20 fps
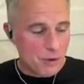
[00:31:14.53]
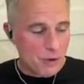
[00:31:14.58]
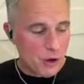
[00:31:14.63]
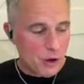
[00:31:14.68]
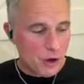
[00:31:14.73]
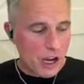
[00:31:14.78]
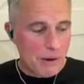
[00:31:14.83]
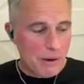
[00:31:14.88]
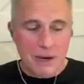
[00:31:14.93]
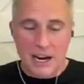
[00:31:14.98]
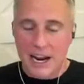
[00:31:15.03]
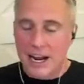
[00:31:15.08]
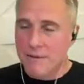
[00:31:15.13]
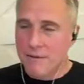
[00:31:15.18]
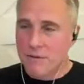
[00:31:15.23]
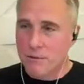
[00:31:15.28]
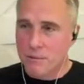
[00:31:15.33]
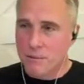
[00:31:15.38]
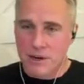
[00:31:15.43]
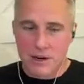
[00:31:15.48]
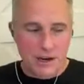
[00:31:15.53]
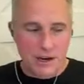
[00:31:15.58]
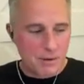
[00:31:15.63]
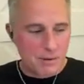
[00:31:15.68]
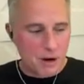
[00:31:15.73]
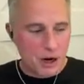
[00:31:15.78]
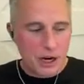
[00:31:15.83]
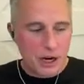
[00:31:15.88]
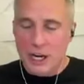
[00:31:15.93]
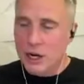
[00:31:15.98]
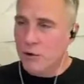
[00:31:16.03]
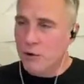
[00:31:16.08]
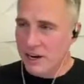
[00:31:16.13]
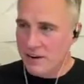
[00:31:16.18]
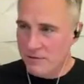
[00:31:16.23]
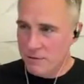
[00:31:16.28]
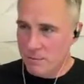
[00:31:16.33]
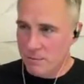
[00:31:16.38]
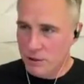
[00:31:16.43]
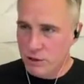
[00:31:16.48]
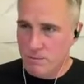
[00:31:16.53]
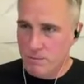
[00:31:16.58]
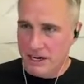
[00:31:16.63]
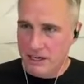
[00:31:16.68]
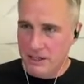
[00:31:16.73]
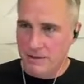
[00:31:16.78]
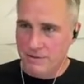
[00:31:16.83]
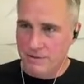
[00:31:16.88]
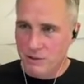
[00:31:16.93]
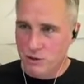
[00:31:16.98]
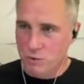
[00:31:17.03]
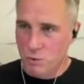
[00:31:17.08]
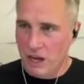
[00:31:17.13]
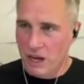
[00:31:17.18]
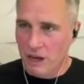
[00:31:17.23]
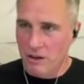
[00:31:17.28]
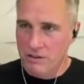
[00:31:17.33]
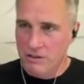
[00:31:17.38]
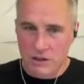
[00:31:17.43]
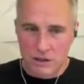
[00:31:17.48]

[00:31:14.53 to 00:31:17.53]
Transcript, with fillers: they're coming at it from a, a, an aggrieved perspective as well.